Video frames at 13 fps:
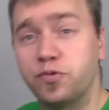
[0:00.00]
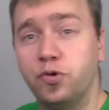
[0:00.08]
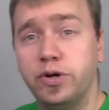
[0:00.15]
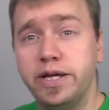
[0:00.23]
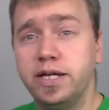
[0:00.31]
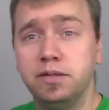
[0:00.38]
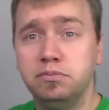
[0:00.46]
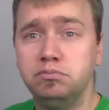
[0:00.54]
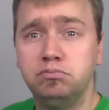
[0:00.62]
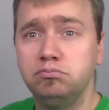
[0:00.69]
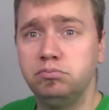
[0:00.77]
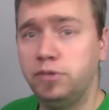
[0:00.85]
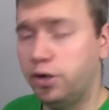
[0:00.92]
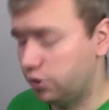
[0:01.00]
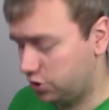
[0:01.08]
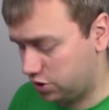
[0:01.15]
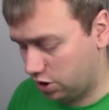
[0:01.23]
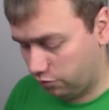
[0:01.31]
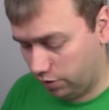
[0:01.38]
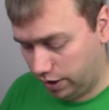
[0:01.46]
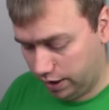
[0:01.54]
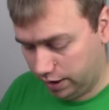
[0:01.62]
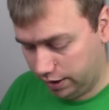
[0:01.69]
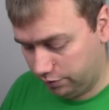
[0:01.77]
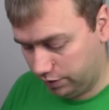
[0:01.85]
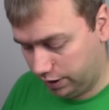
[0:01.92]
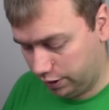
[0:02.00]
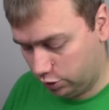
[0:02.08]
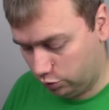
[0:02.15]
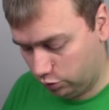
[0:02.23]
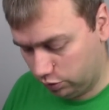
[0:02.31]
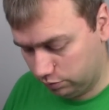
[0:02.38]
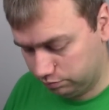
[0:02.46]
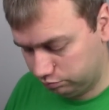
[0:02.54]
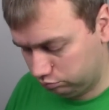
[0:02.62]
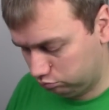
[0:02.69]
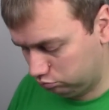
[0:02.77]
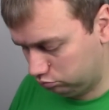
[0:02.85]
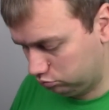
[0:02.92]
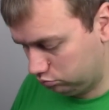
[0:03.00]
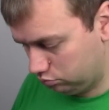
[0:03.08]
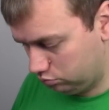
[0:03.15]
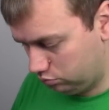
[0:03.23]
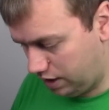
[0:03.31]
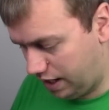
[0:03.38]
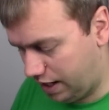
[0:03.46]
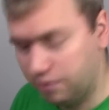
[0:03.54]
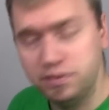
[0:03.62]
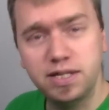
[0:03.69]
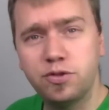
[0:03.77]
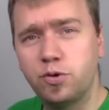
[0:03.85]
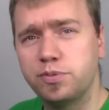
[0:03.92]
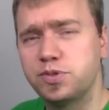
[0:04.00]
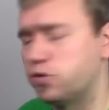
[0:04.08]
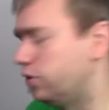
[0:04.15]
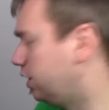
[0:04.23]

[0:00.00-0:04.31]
of Krieg. They're just a really, really cool. Yeah, Death Corps of